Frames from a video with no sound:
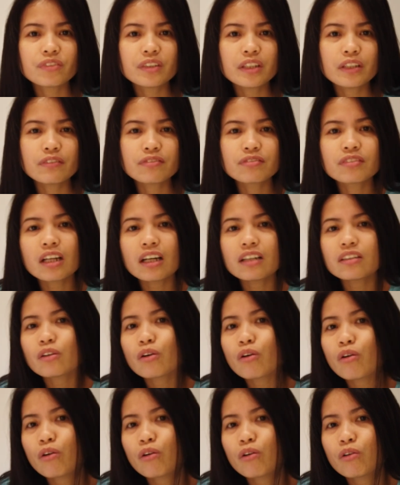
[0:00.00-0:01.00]
if
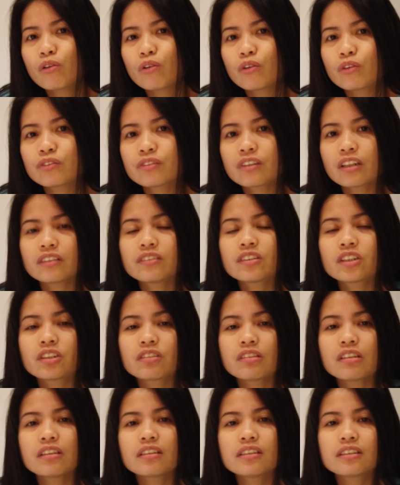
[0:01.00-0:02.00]
not all
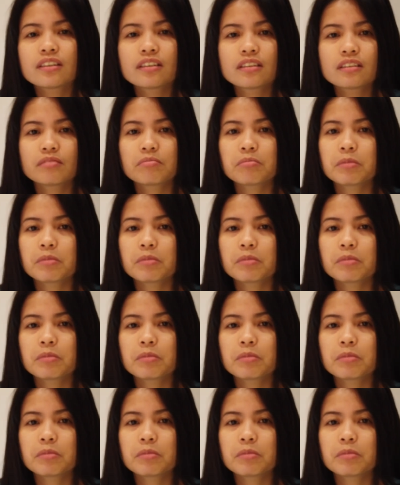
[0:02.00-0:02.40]
countries,